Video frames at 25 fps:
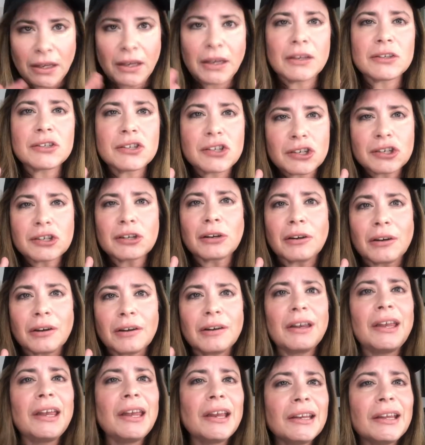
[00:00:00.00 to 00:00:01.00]
And
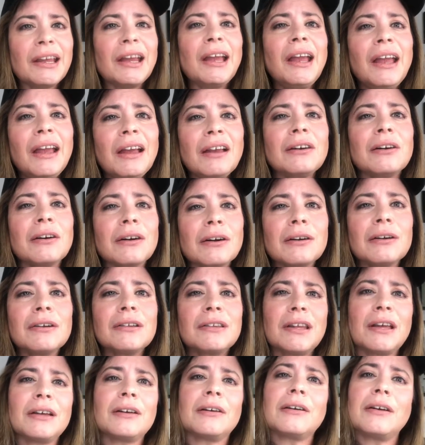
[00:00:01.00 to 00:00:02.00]
sure, it can't
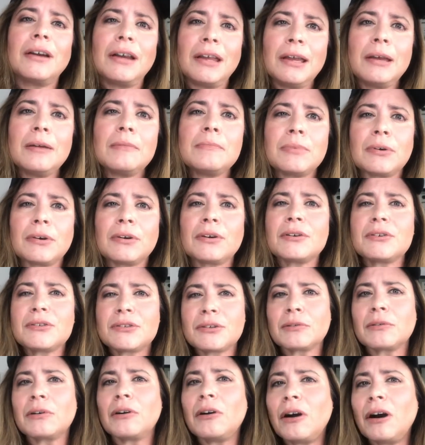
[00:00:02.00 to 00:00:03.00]
hurt that our hamburgers
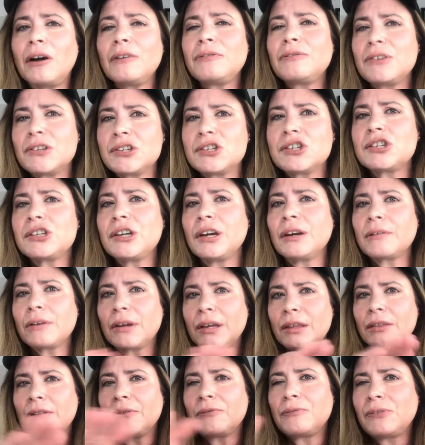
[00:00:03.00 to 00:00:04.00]
are often
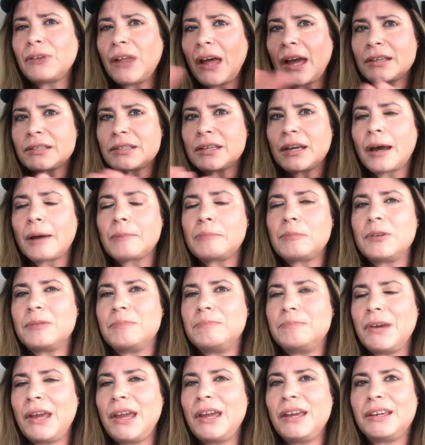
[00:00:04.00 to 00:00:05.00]
sharing the flat top
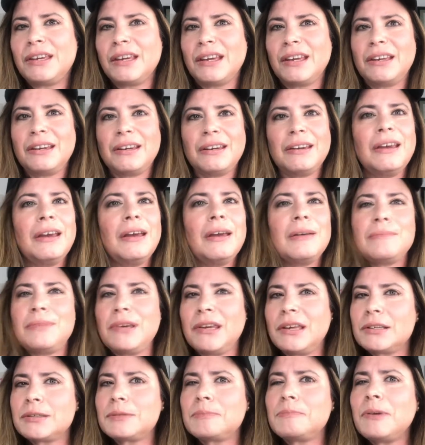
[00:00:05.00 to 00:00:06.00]
with bacon,
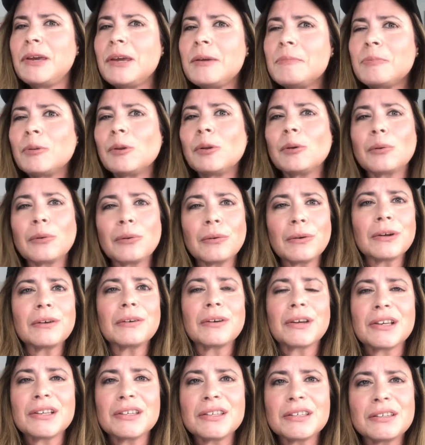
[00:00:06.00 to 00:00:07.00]
because people are
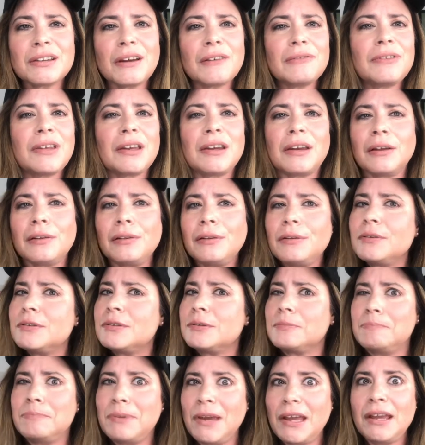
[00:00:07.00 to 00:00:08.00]
ordering stuff that
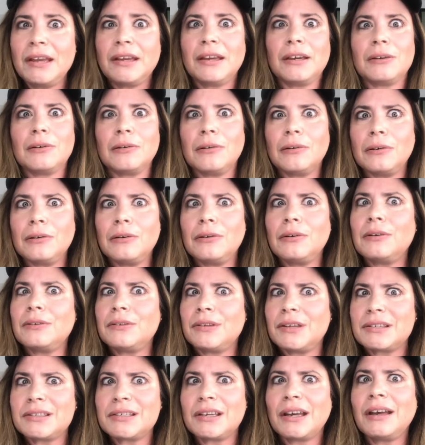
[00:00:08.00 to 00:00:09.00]
includes bacon all
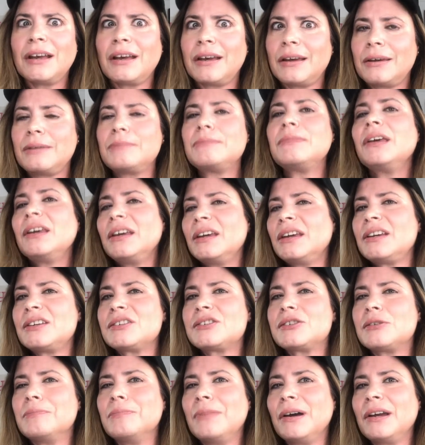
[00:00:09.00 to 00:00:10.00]
the time,
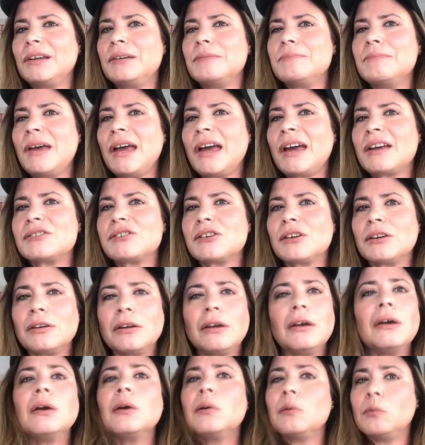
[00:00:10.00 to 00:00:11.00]
as you might imagine.
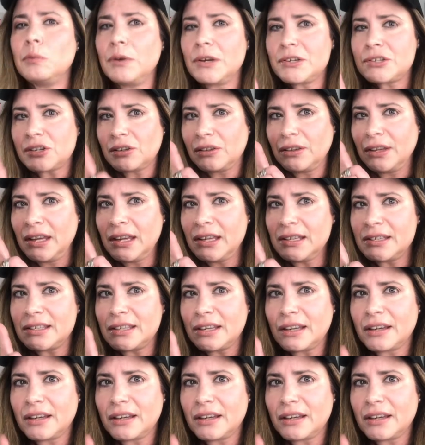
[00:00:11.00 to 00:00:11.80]
Which leads